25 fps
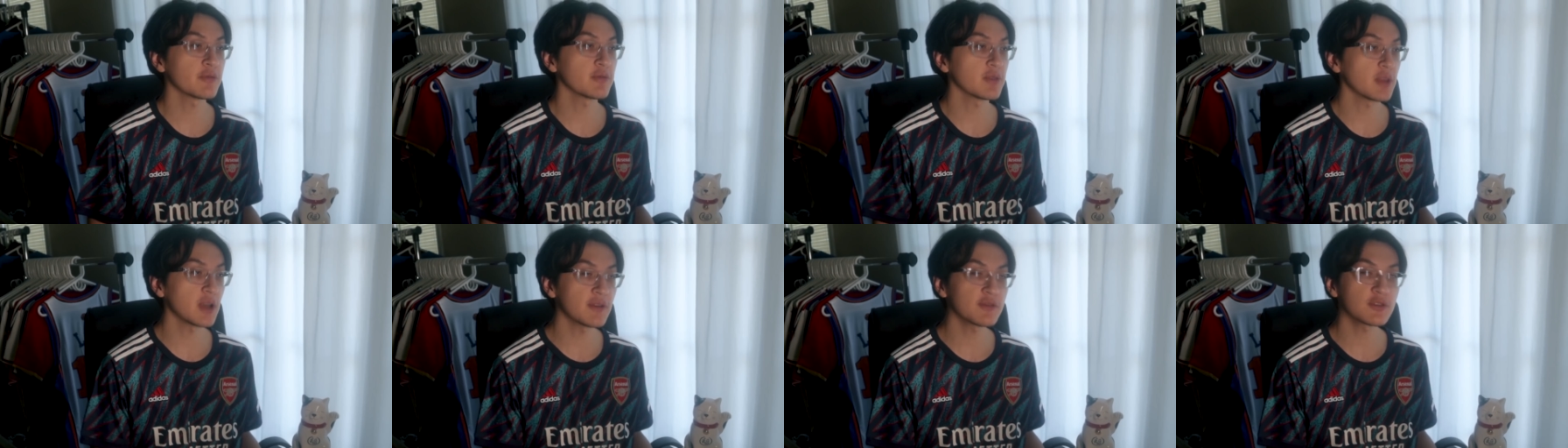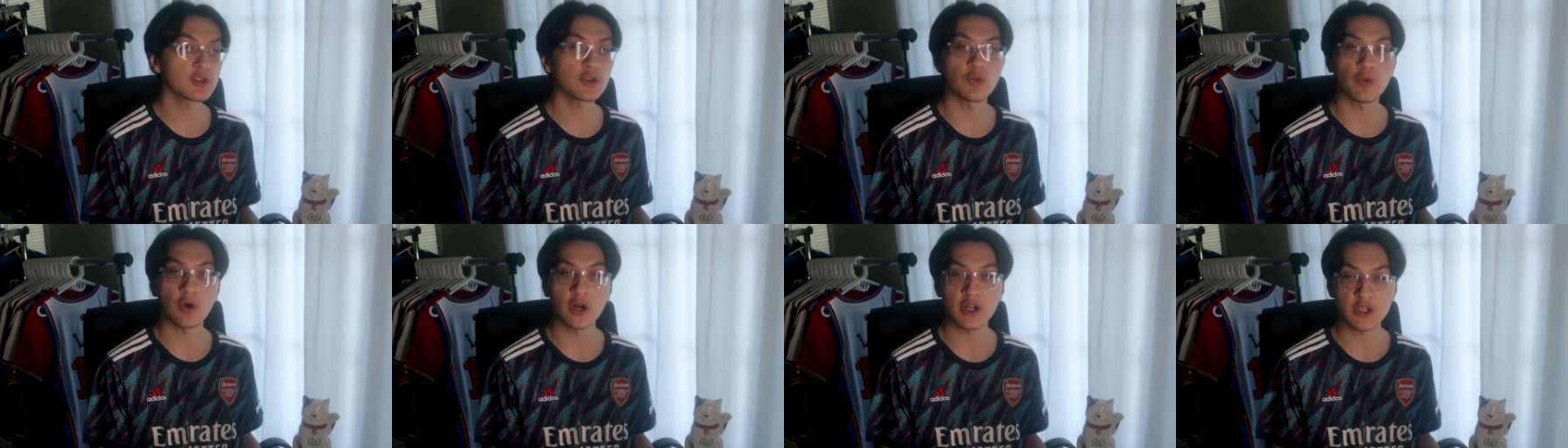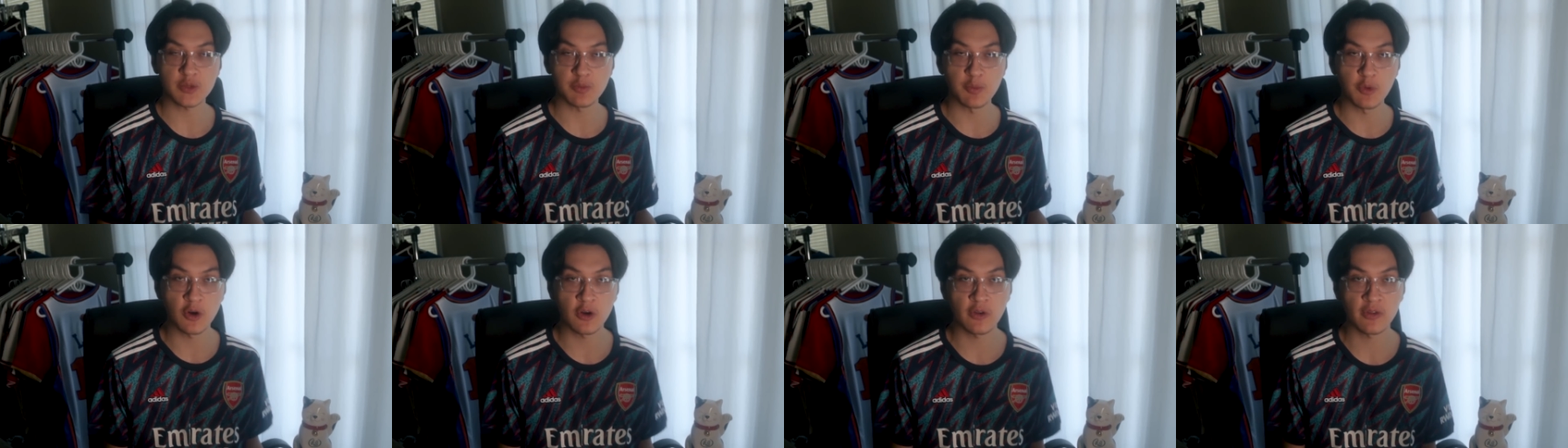have loved to
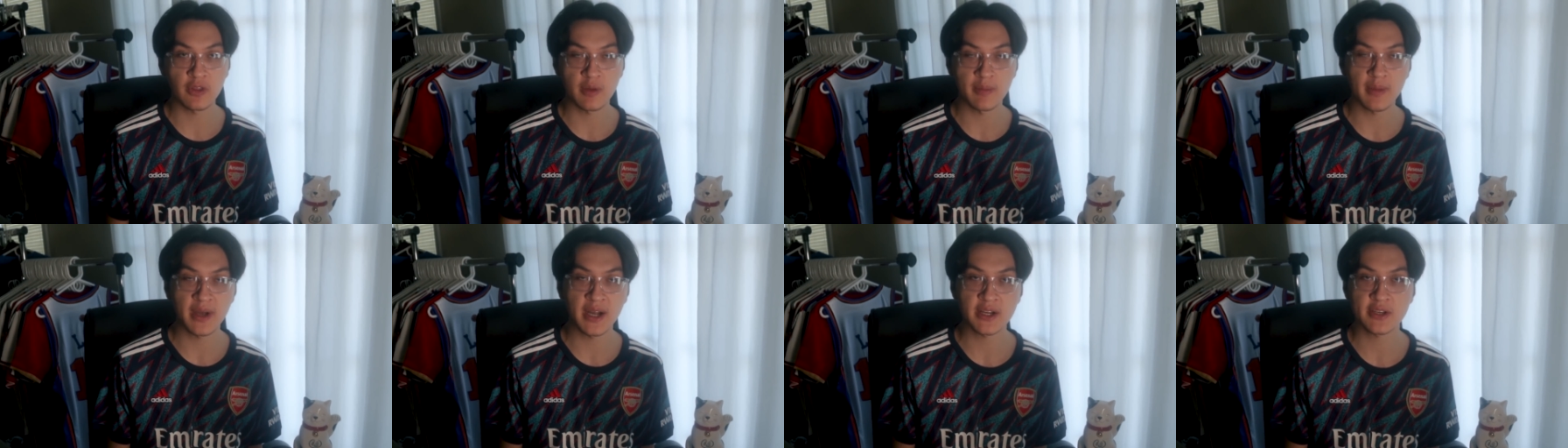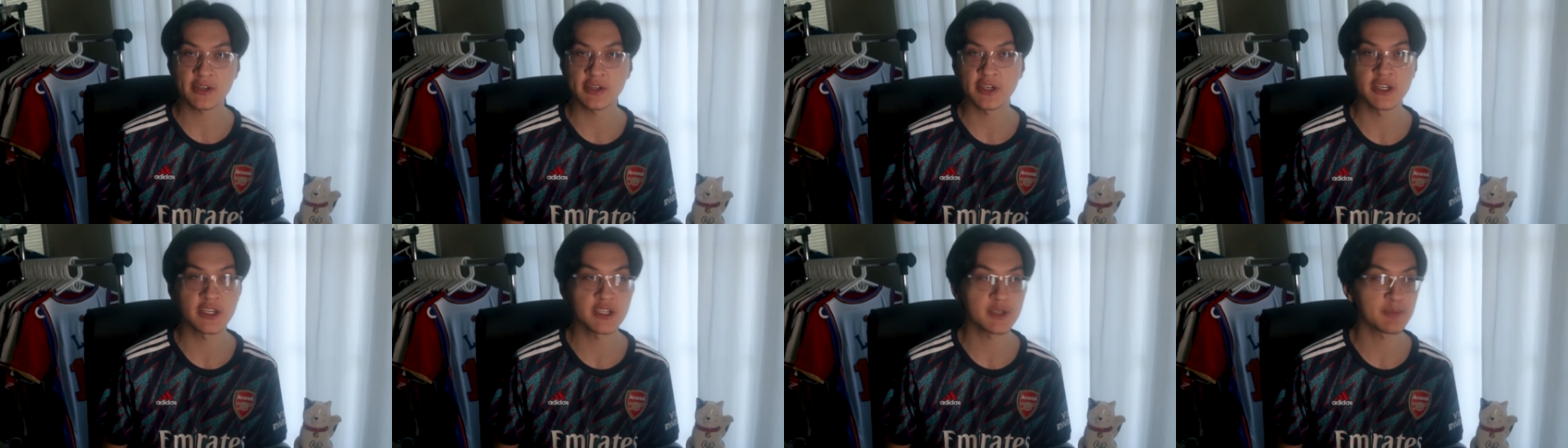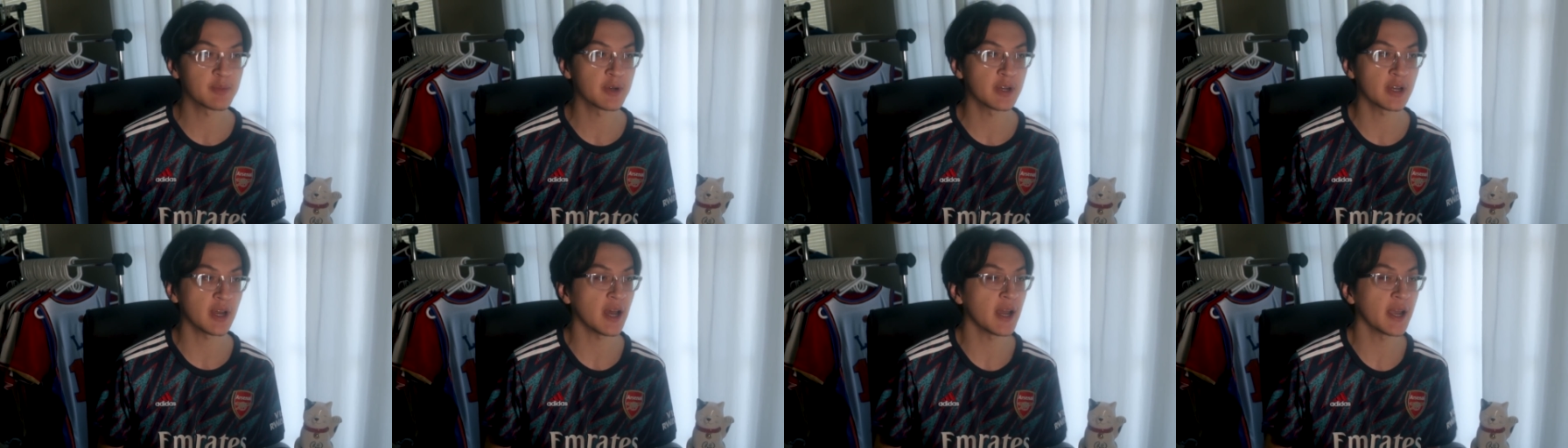watch more of the matches,
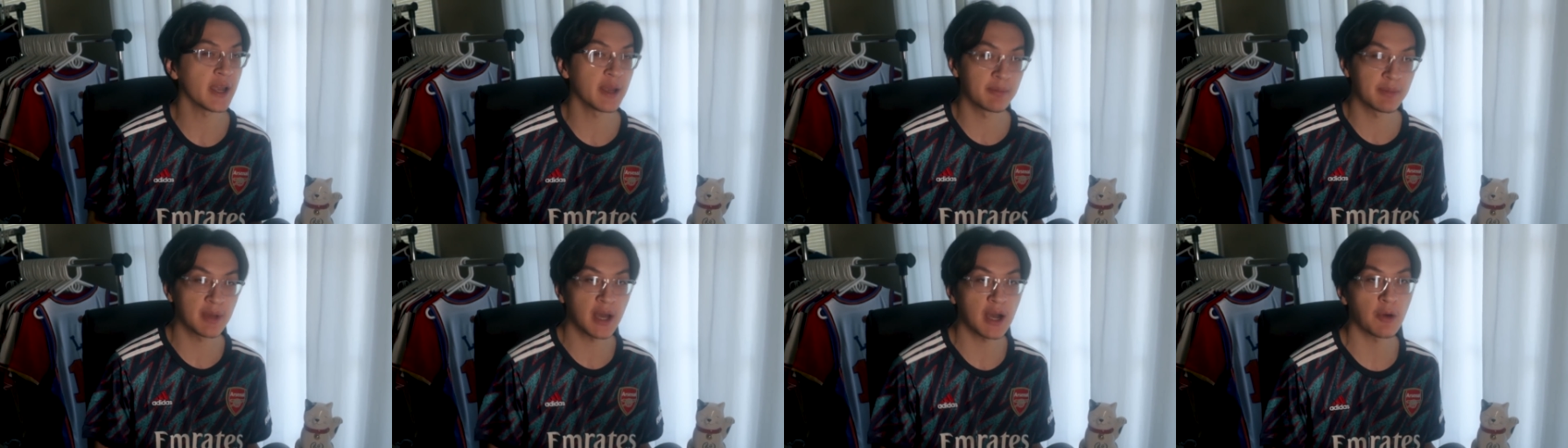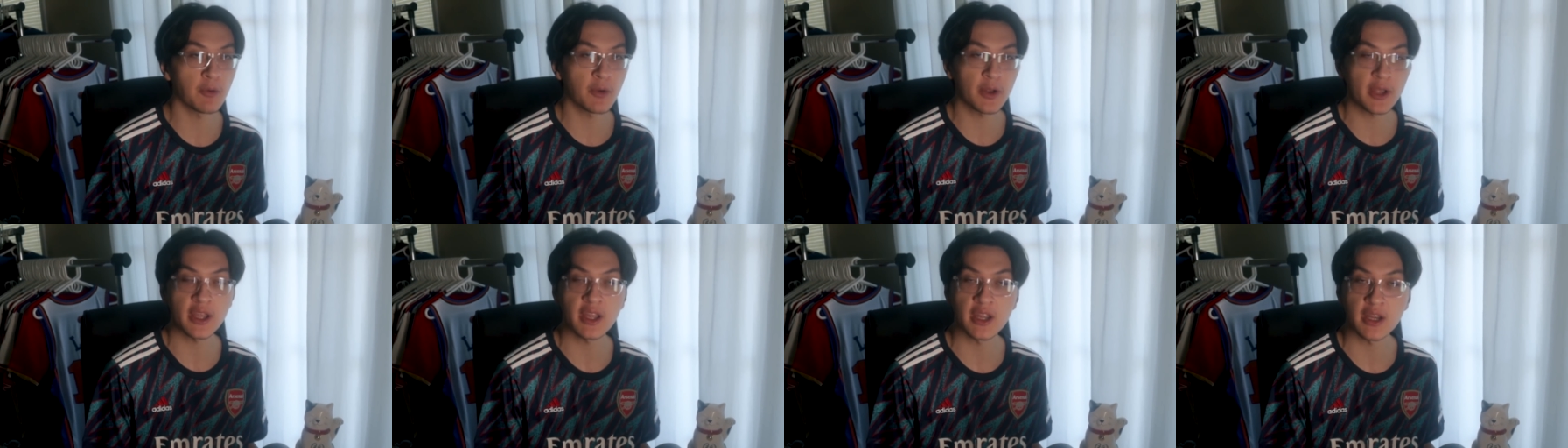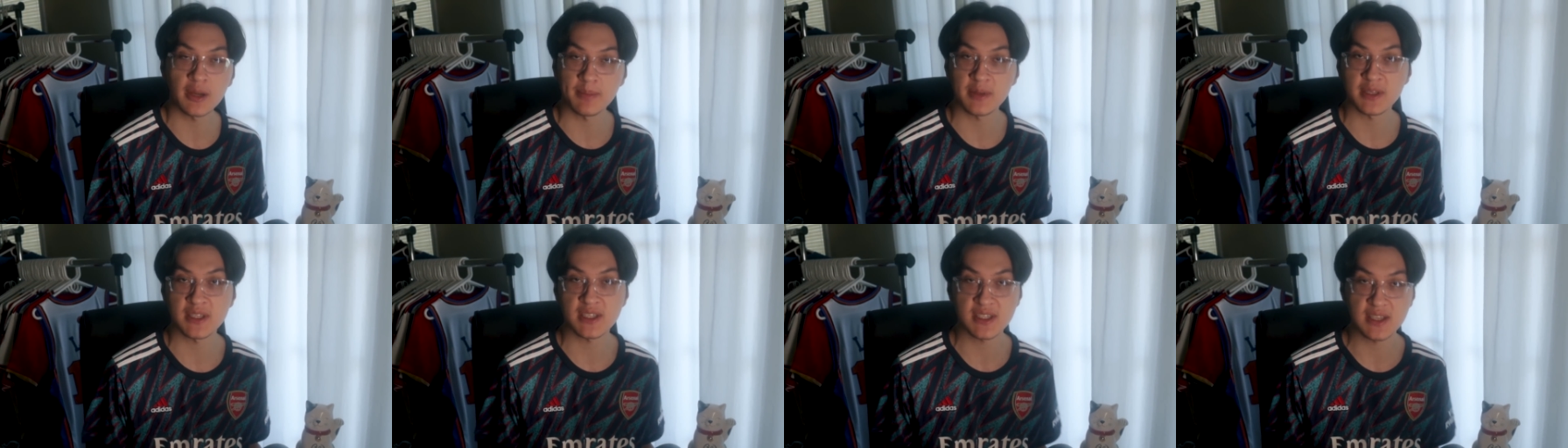but I am not
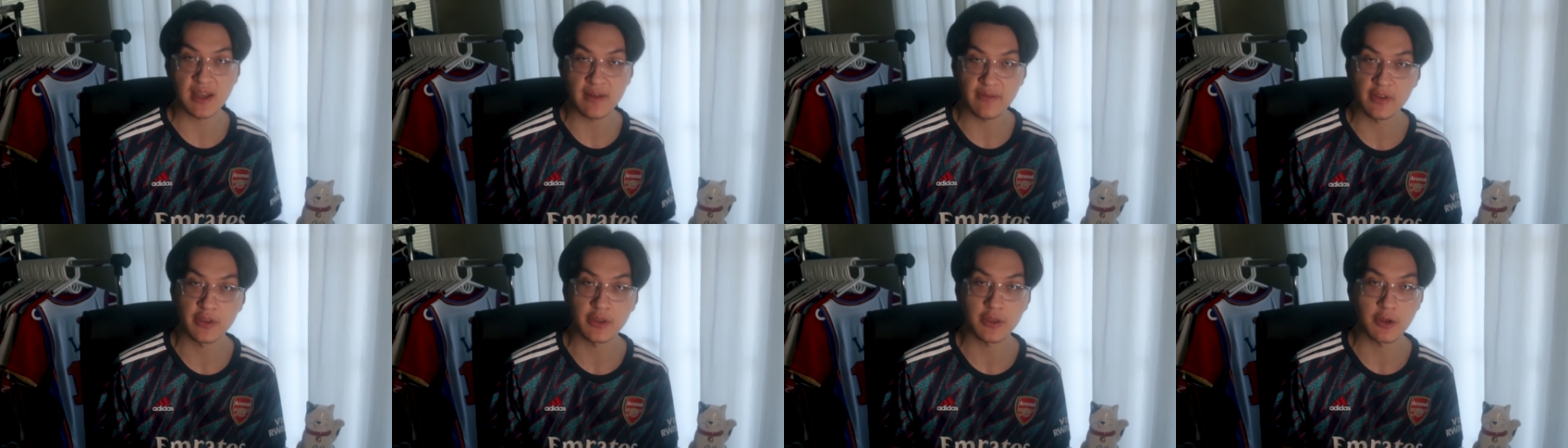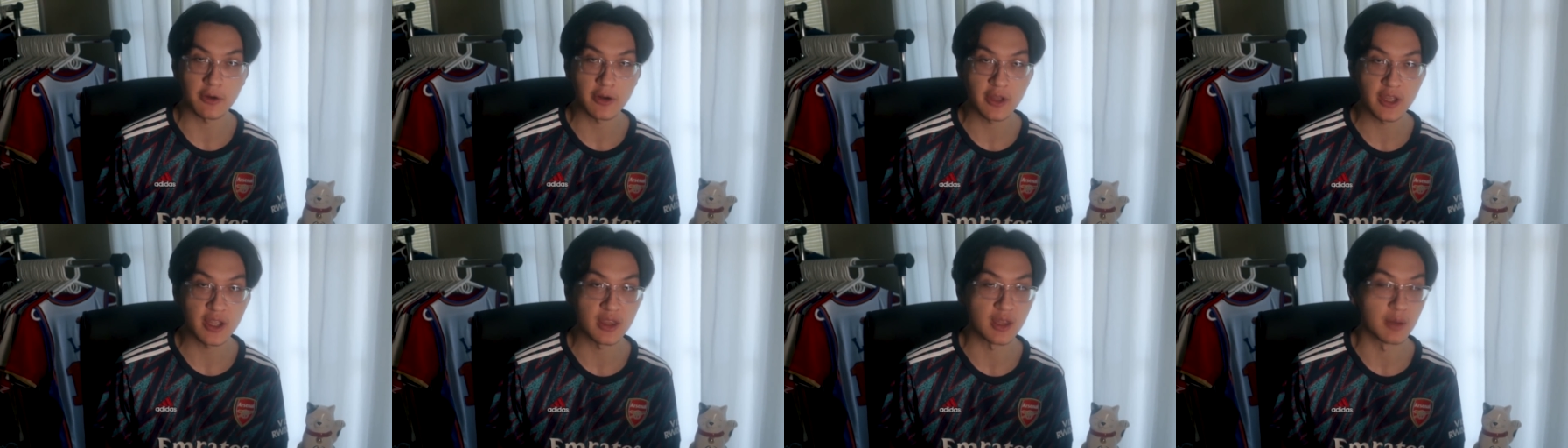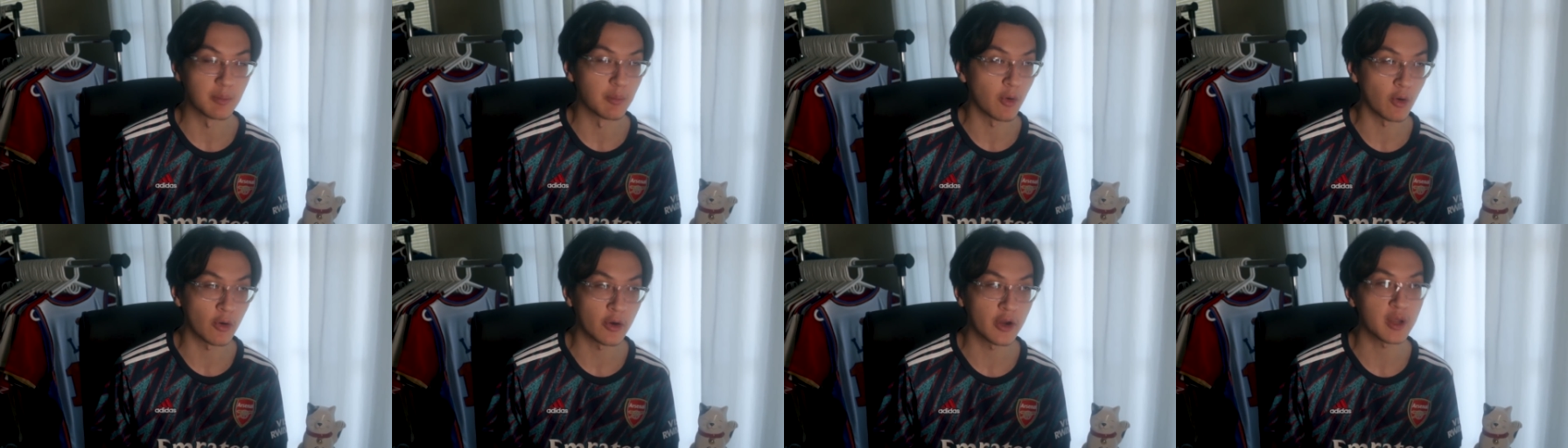waking up at 7.30 in
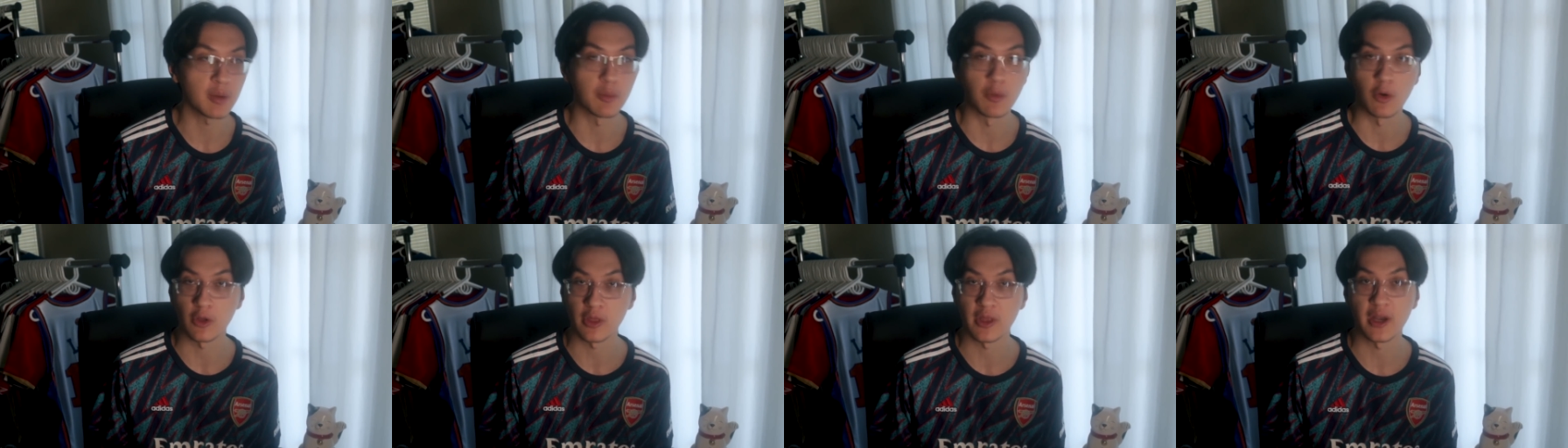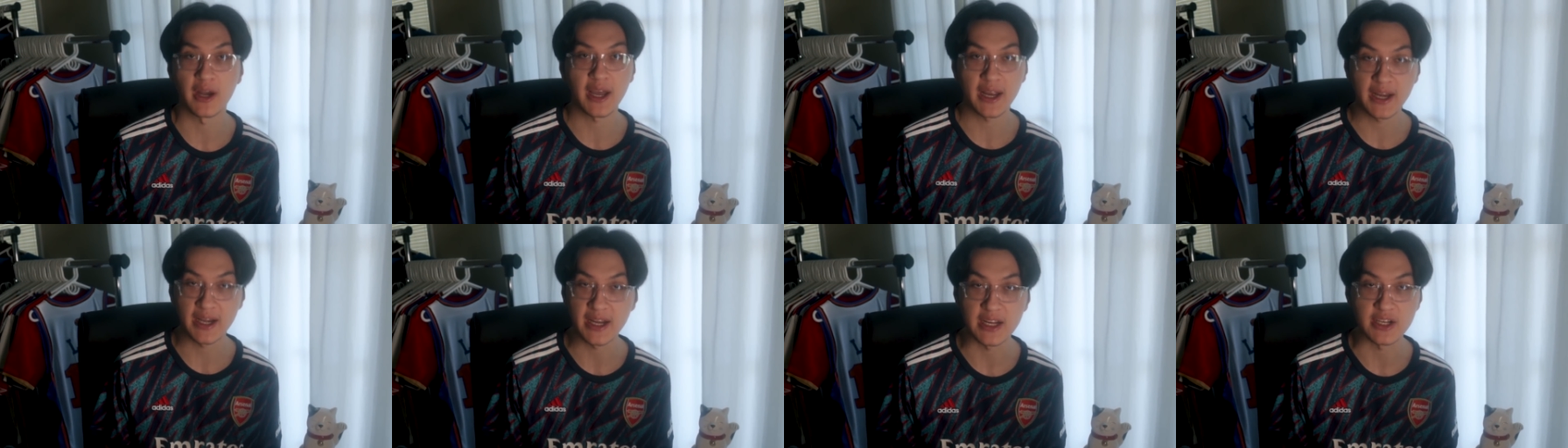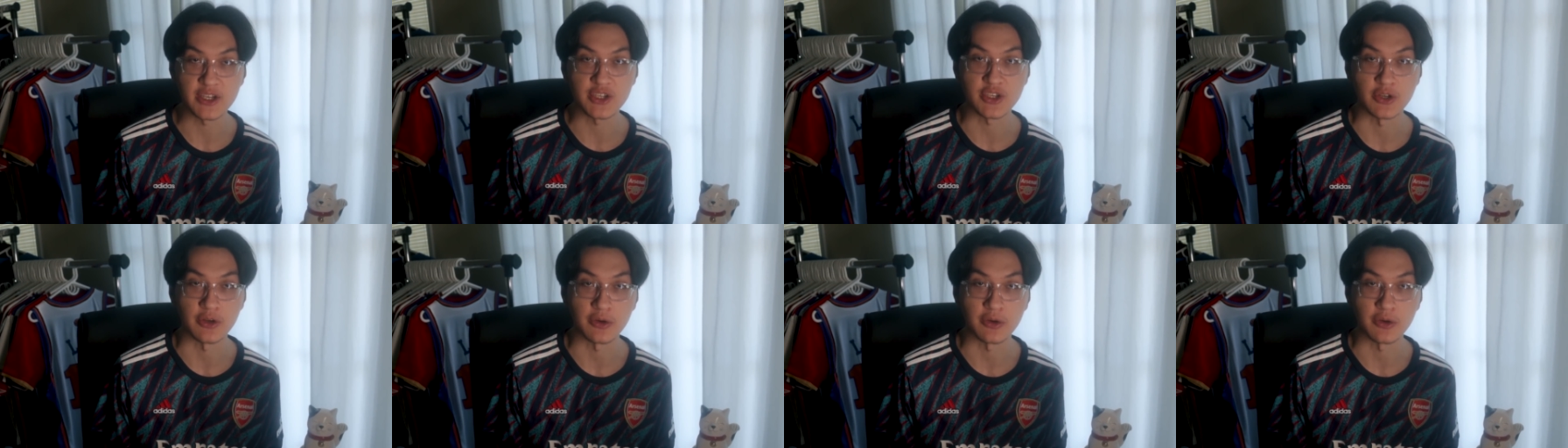the morning more than I need